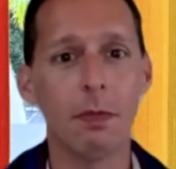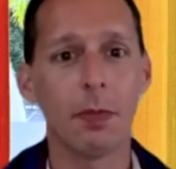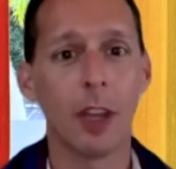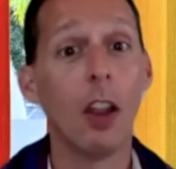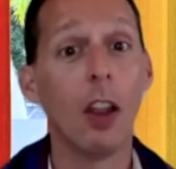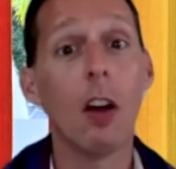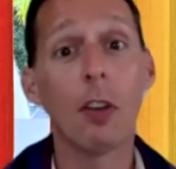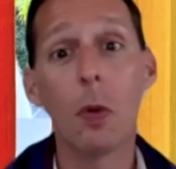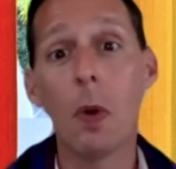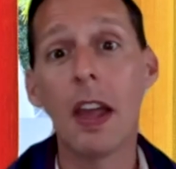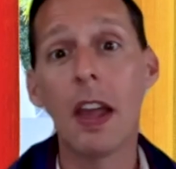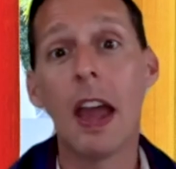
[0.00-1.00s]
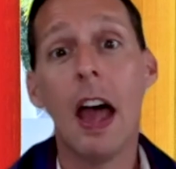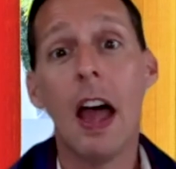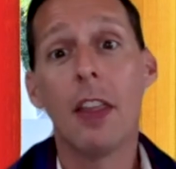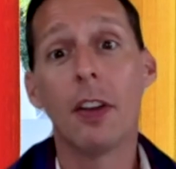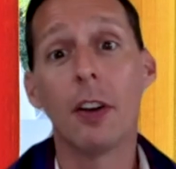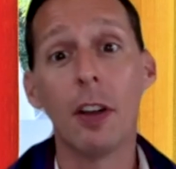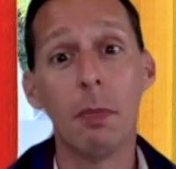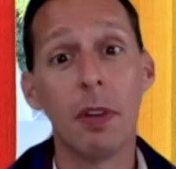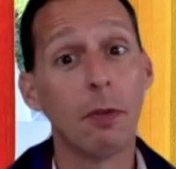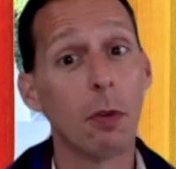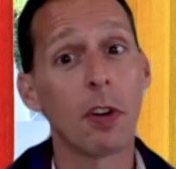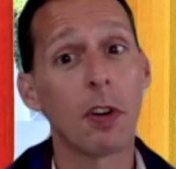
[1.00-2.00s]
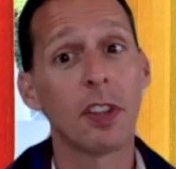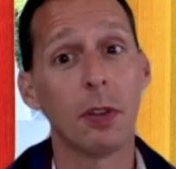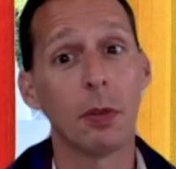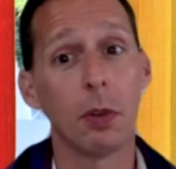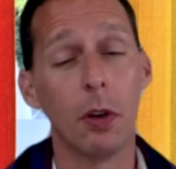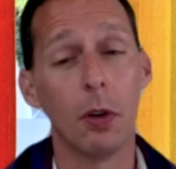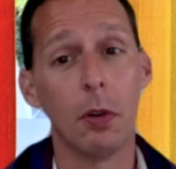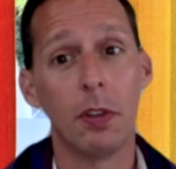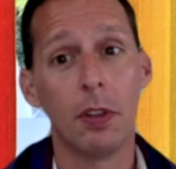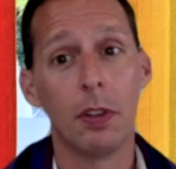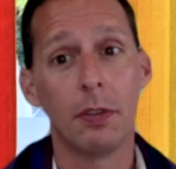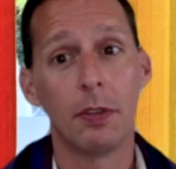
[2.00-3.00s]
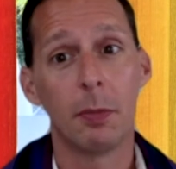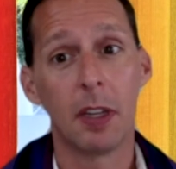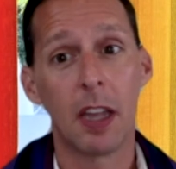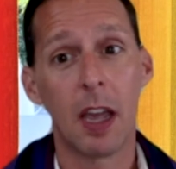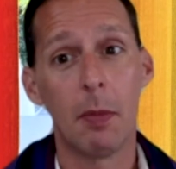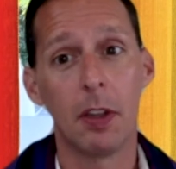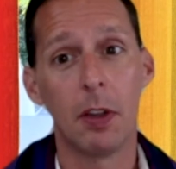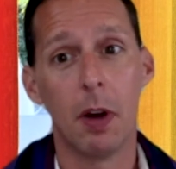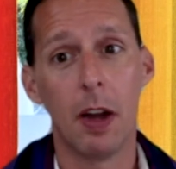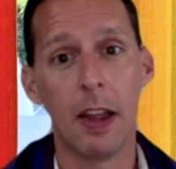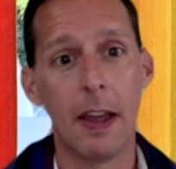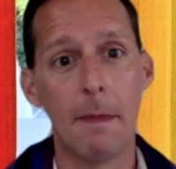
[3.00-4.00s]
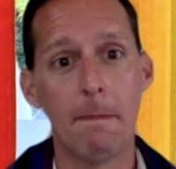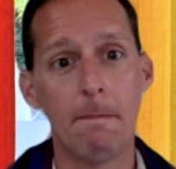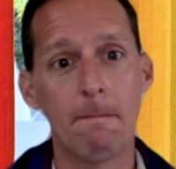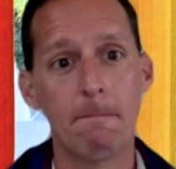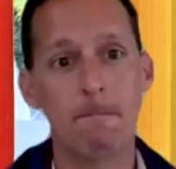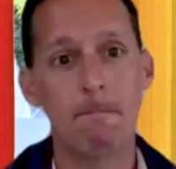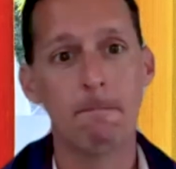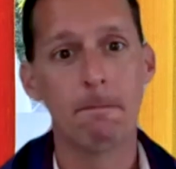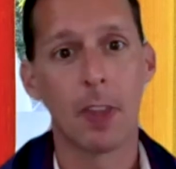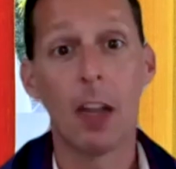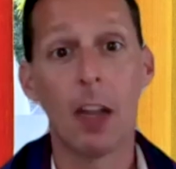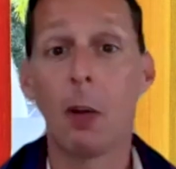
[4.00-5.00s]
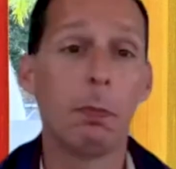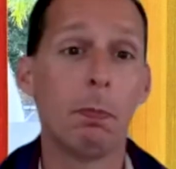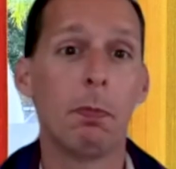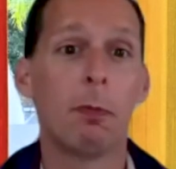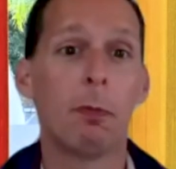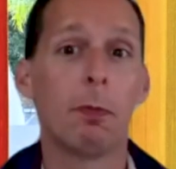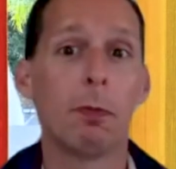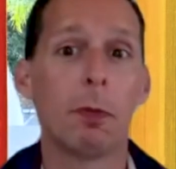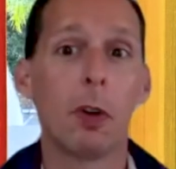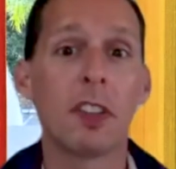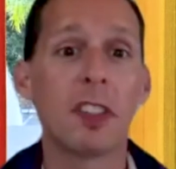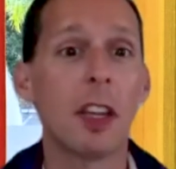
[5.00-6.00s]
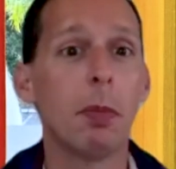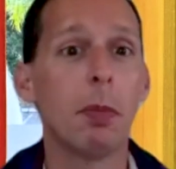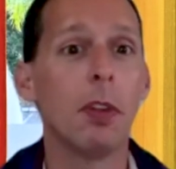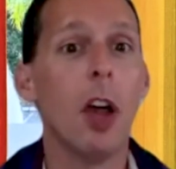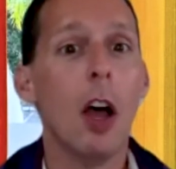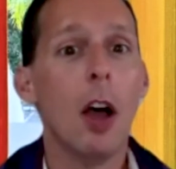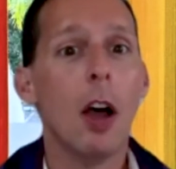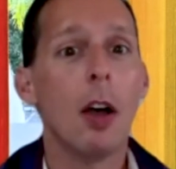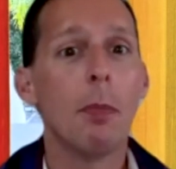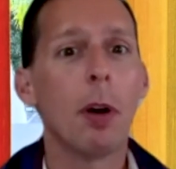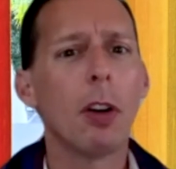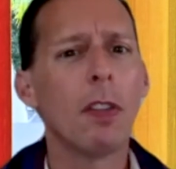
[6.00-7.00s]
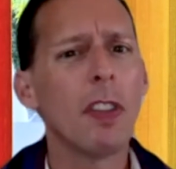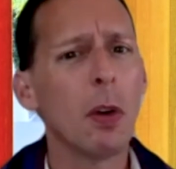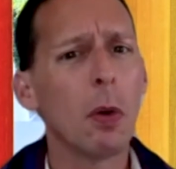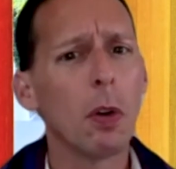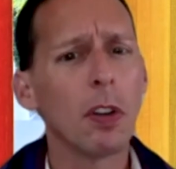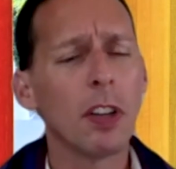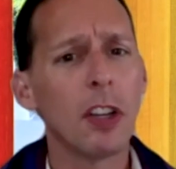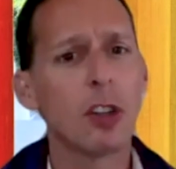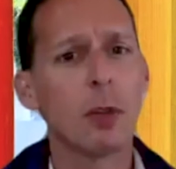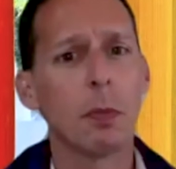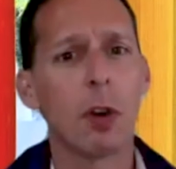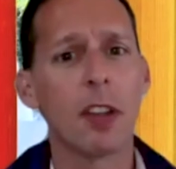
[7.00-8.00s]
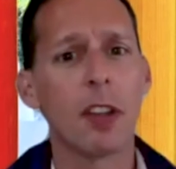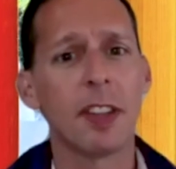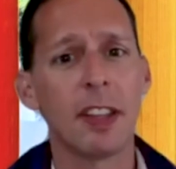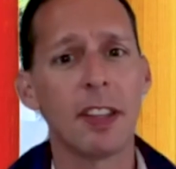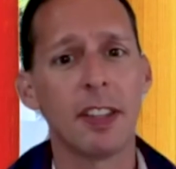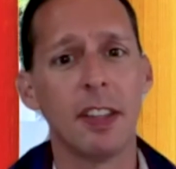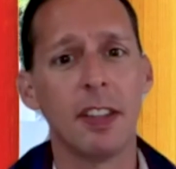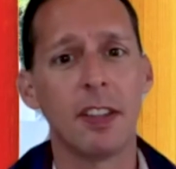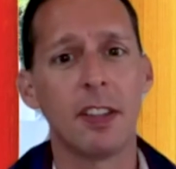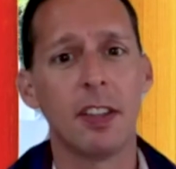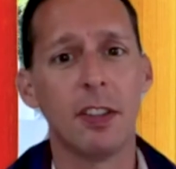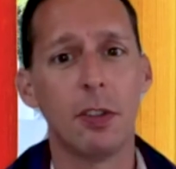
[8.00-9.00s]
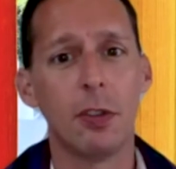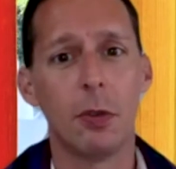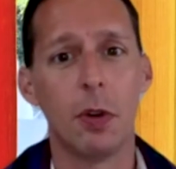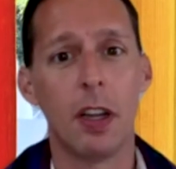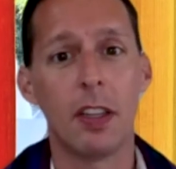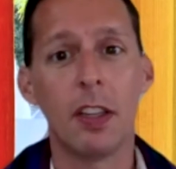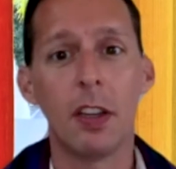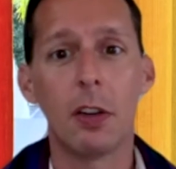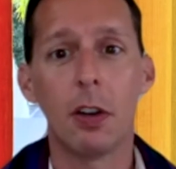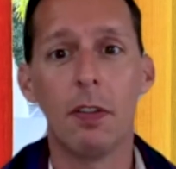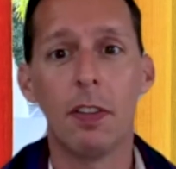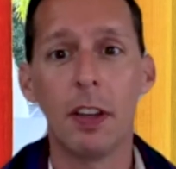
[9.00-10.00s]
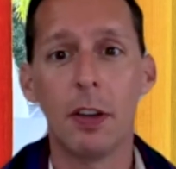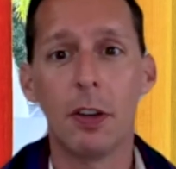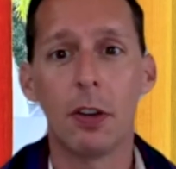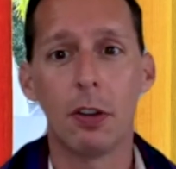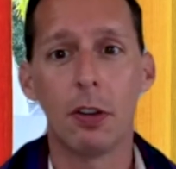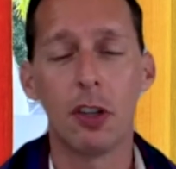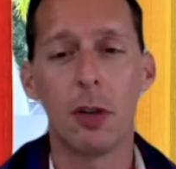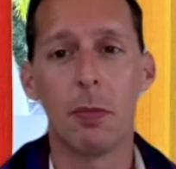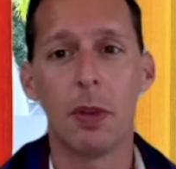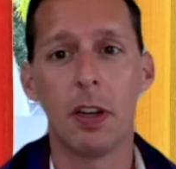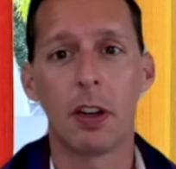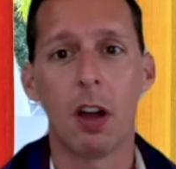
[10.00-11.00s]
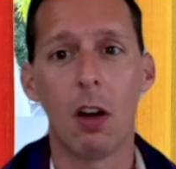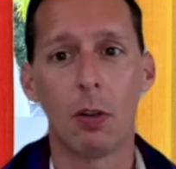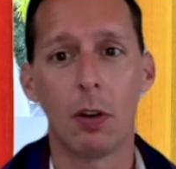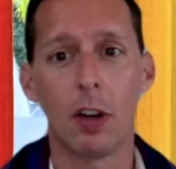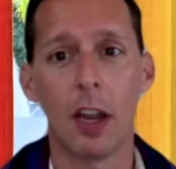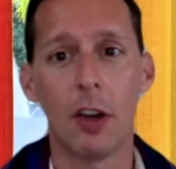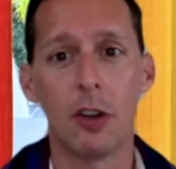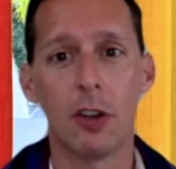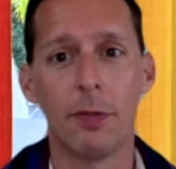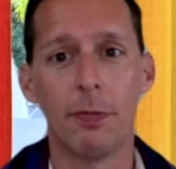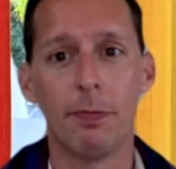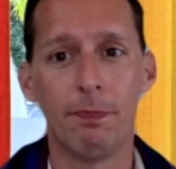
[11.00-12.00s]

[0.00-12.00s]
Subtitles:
Along the way, there have been forks in the road to becoming who I am. For example, part of the ordination process is to do a year of internship in a congregation.